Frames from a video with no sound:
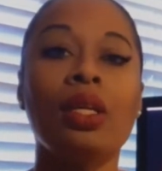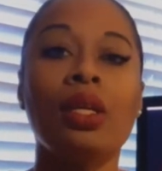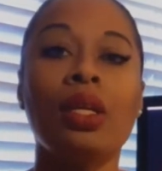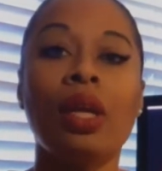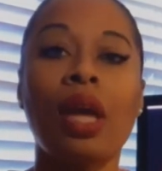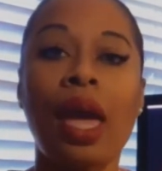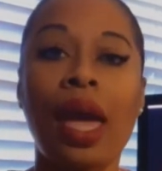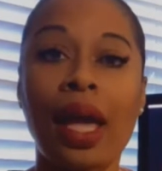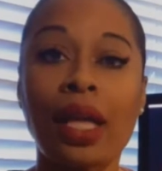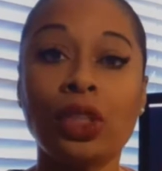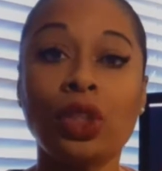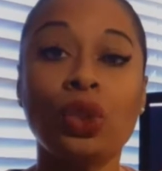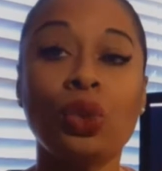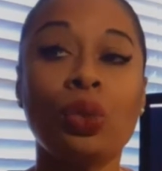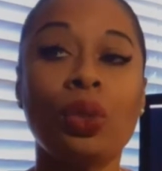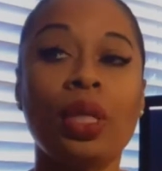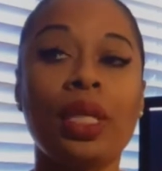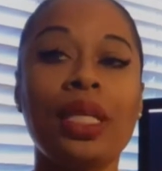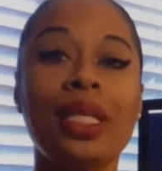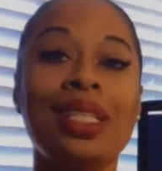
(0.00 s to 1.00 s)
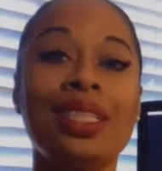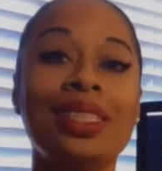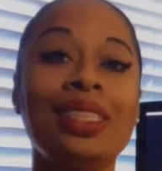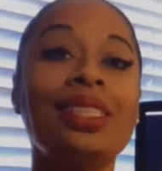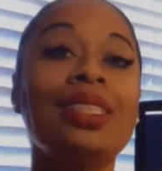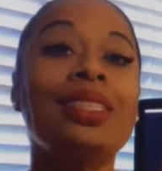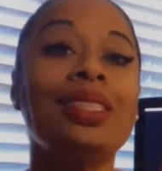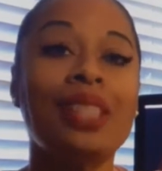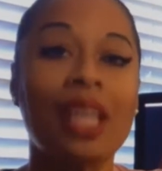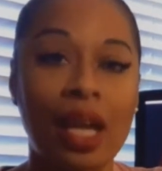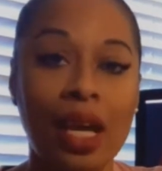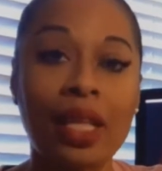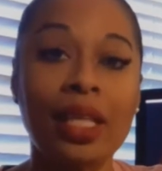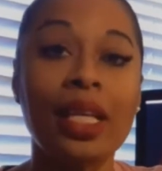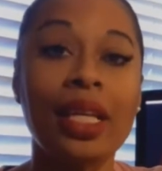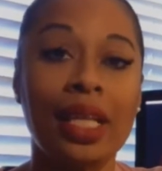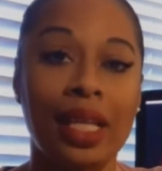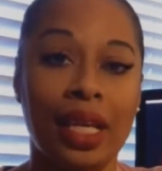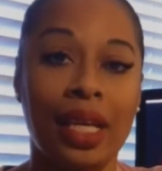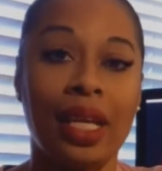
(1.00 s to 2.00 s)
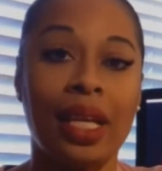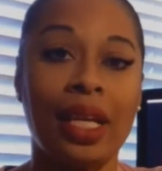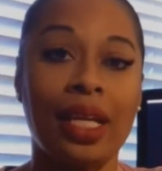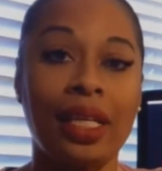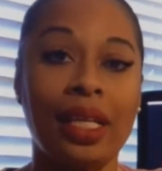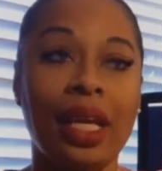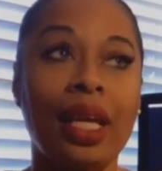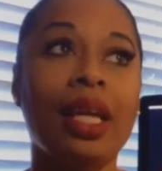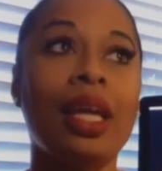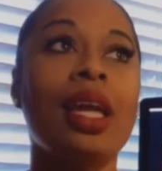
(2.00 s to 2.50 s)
Actually studying